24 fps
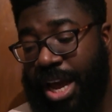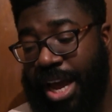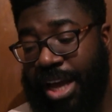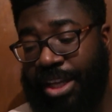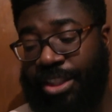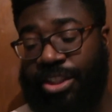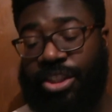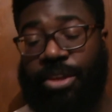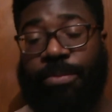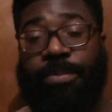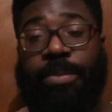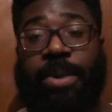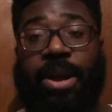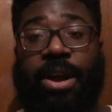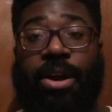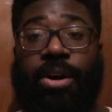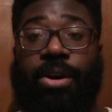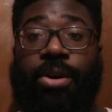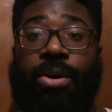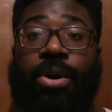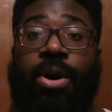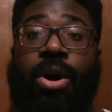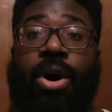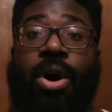and
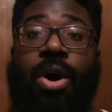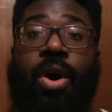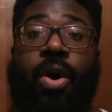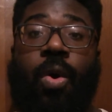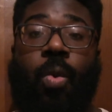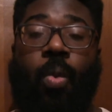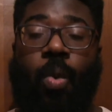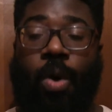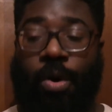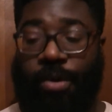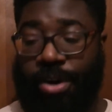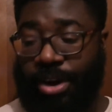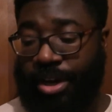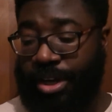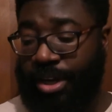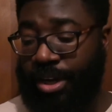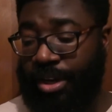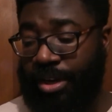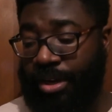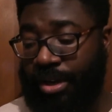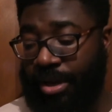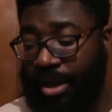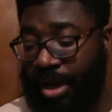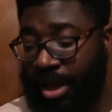Jamel
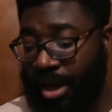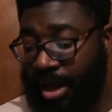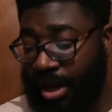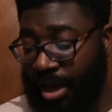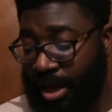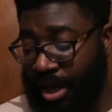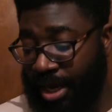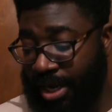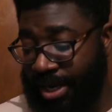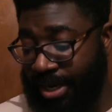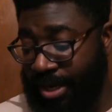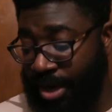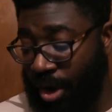Warrican.